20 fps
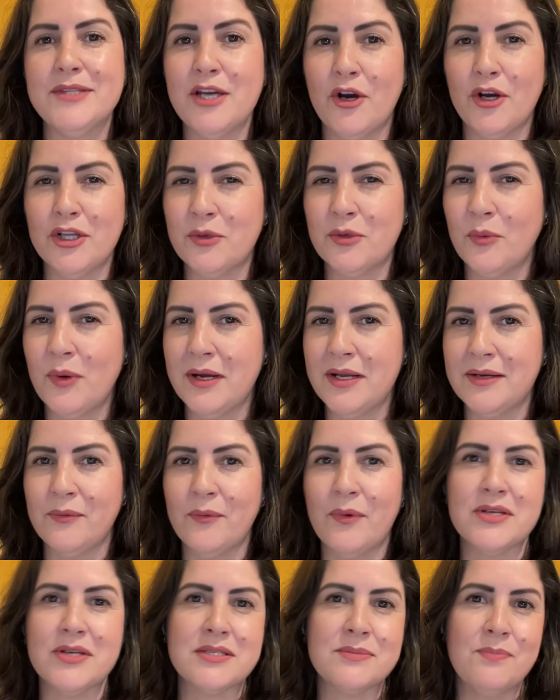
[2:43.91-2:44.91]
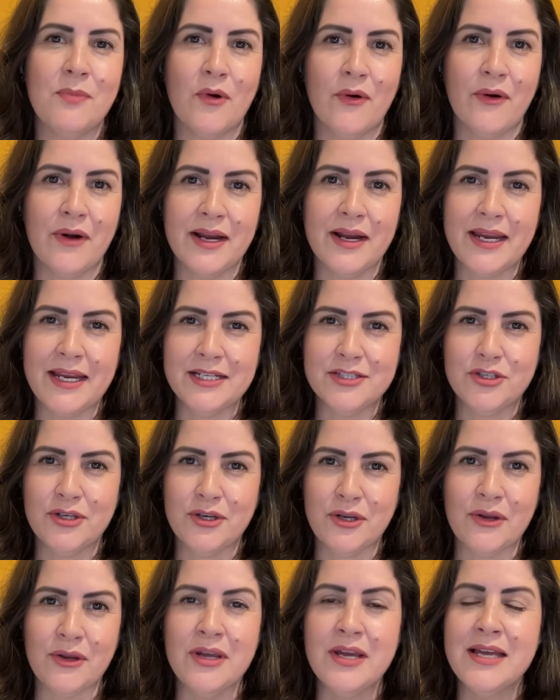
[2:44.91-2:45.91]
The other one was more
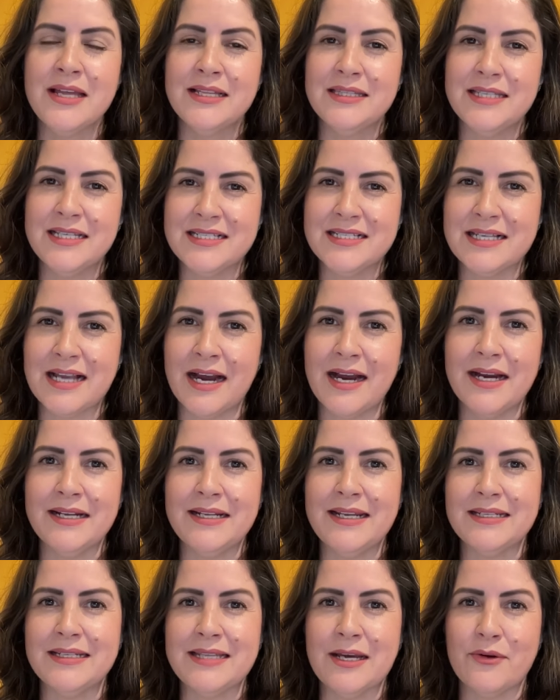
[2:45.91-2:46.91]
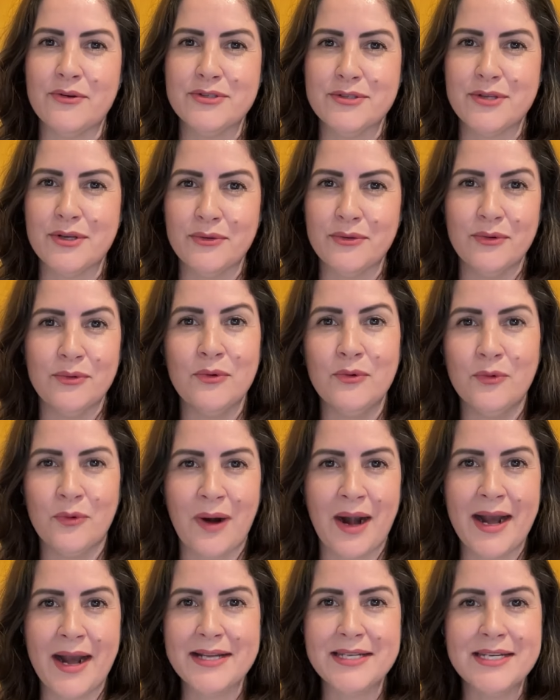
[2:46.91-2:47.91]
into design and also
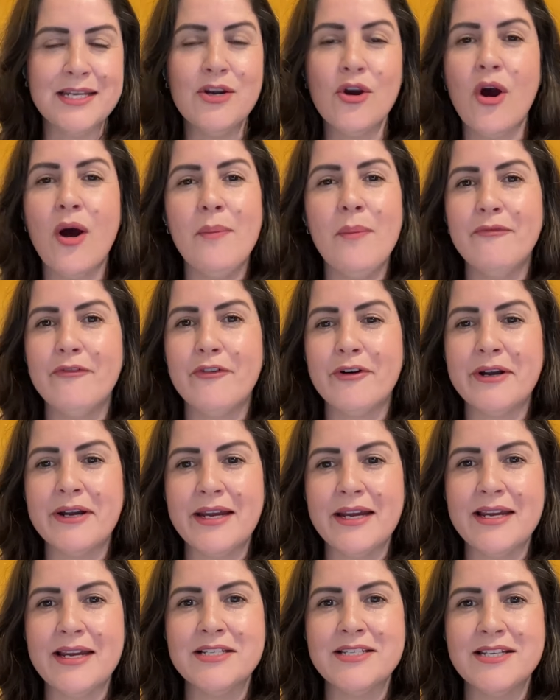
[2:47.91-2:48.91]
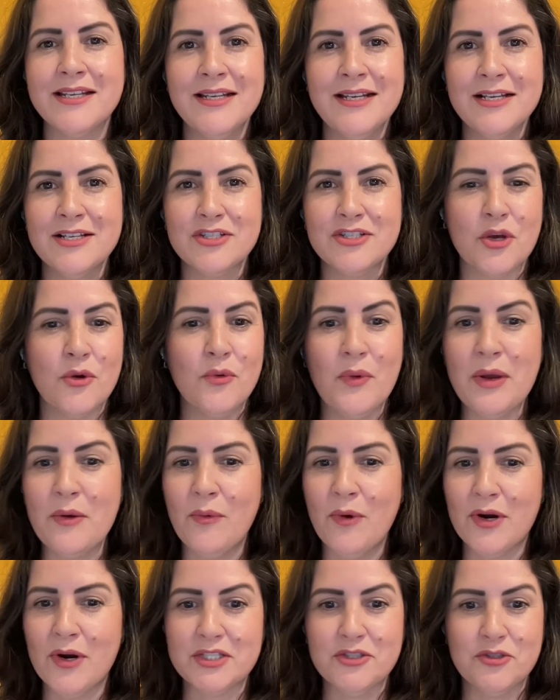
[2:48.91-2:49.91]
writing code for it. So we
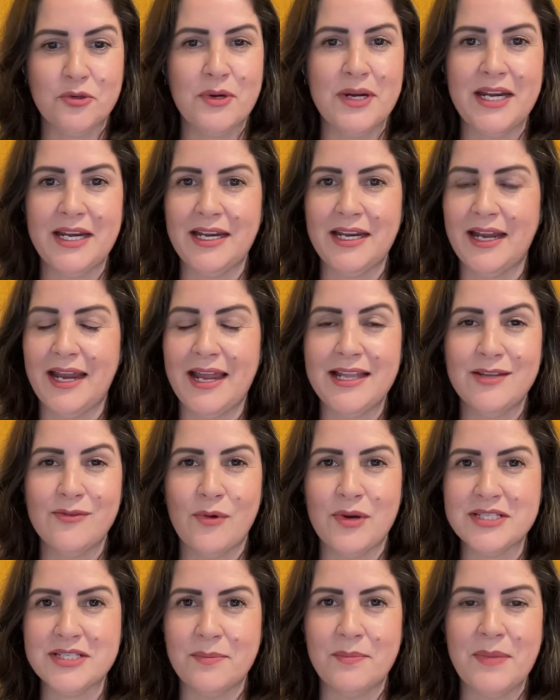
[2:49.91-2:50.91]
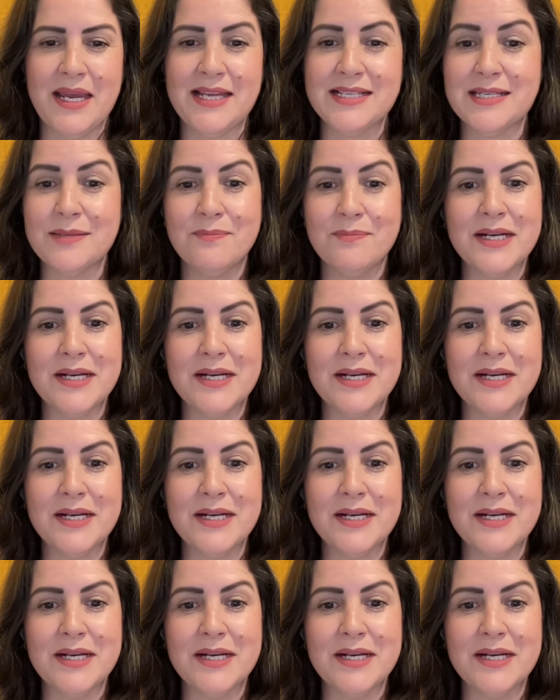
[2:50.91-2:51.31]
were 3 and it was amazing.